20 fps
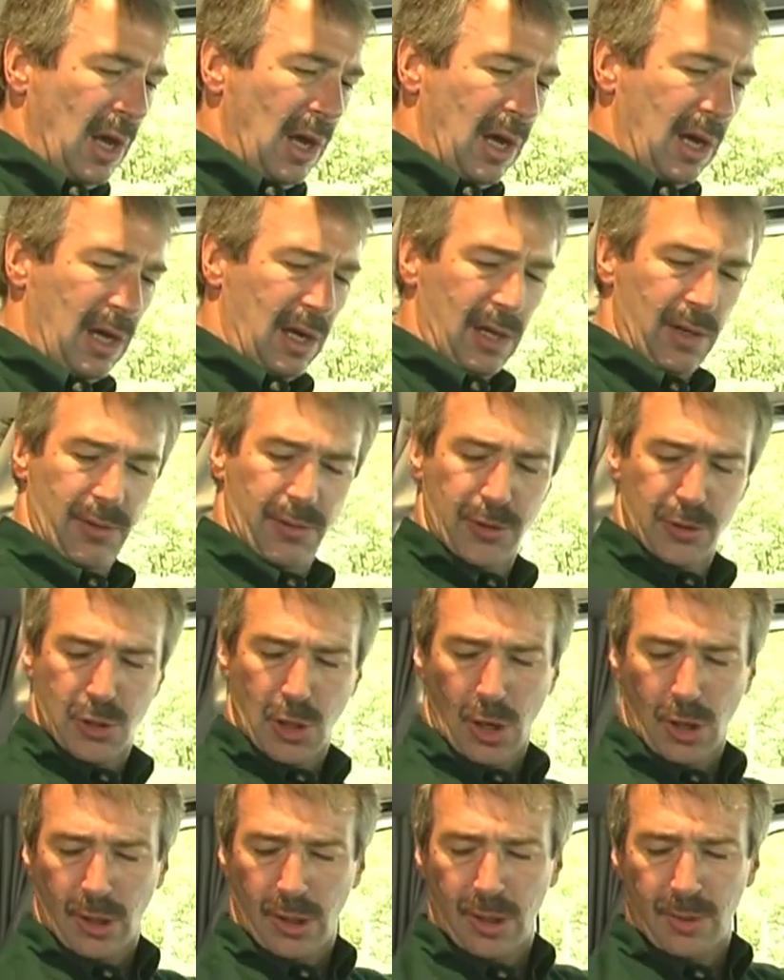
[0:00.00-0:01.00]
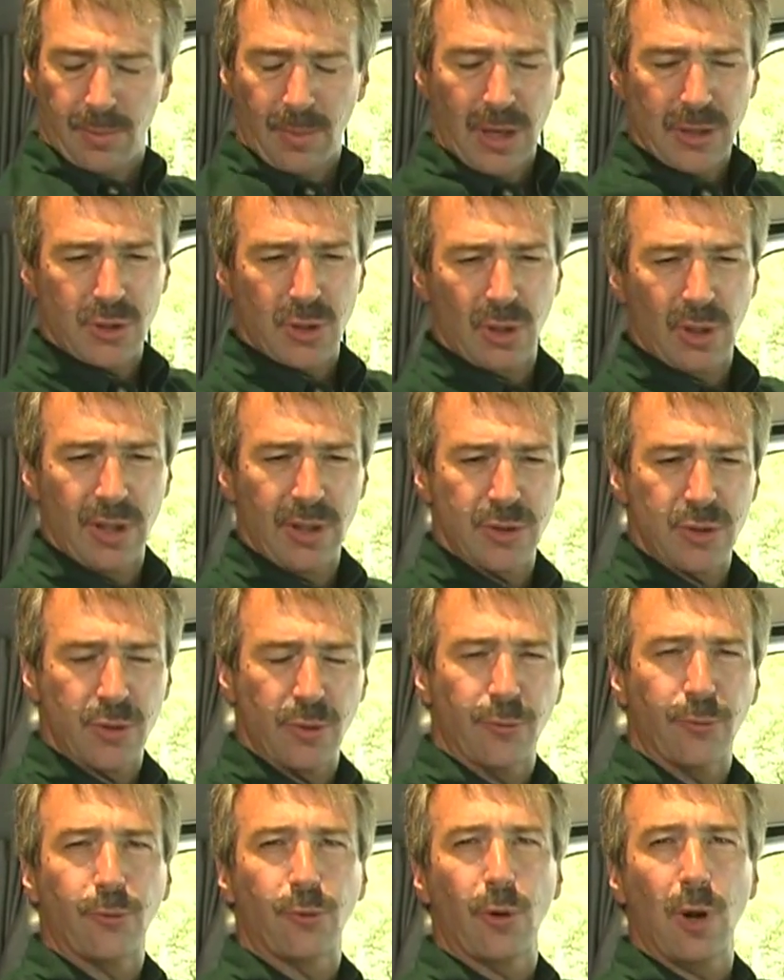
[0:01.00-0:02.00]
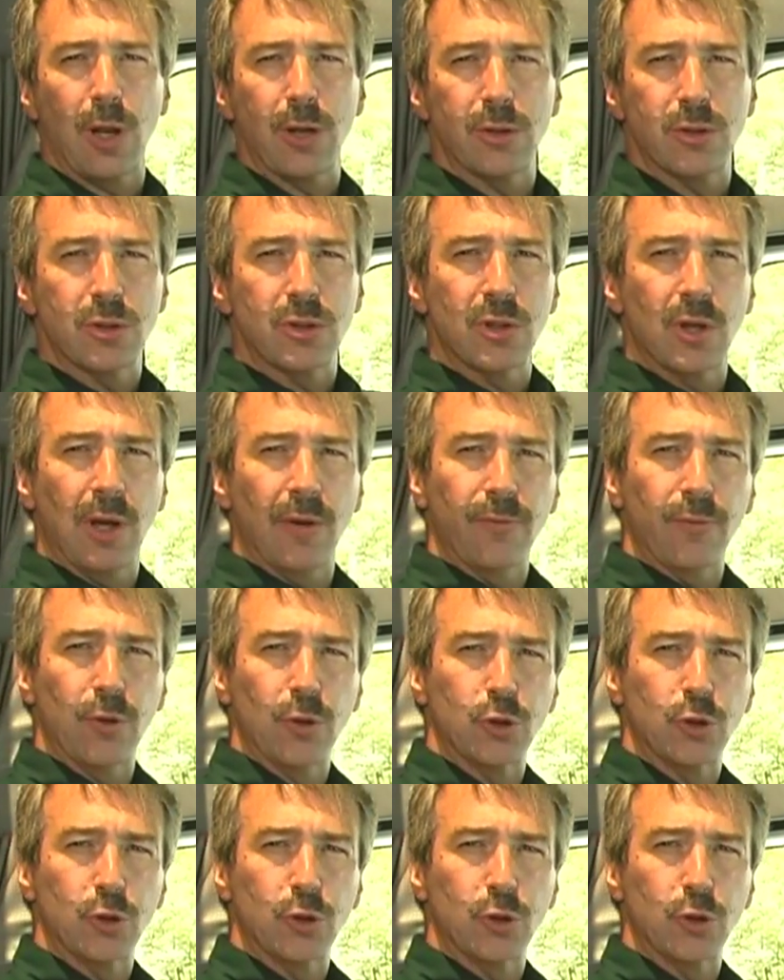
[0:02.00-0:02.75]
The targeted muscle is the front of the